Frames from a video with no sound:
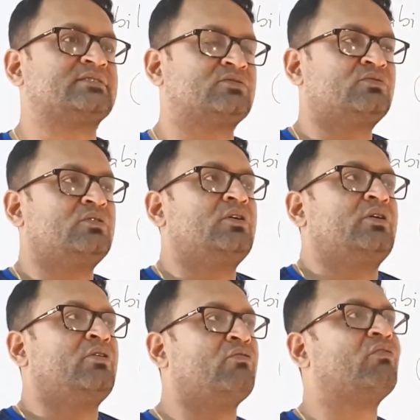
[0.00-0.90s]
So
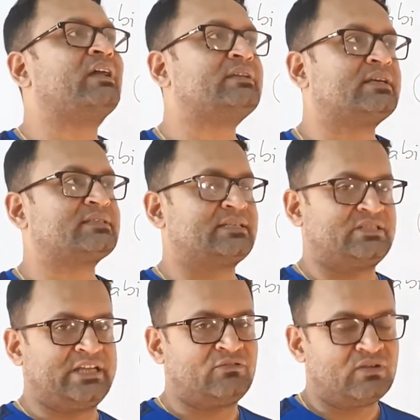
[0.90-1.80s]
one such
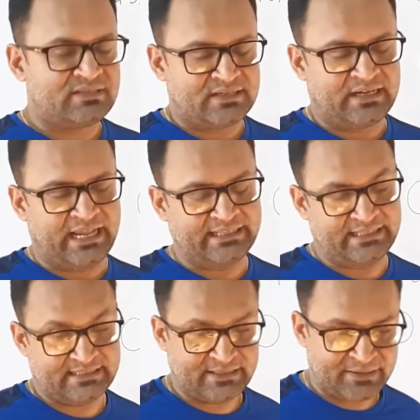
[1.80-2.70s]
thing was like
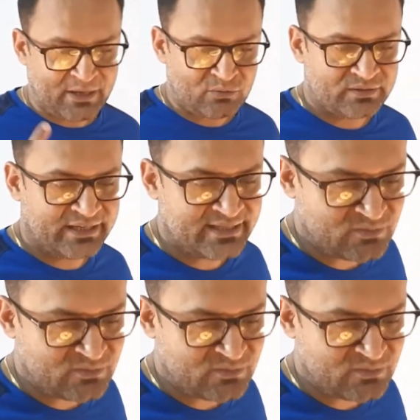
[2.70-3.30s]
this. Now there is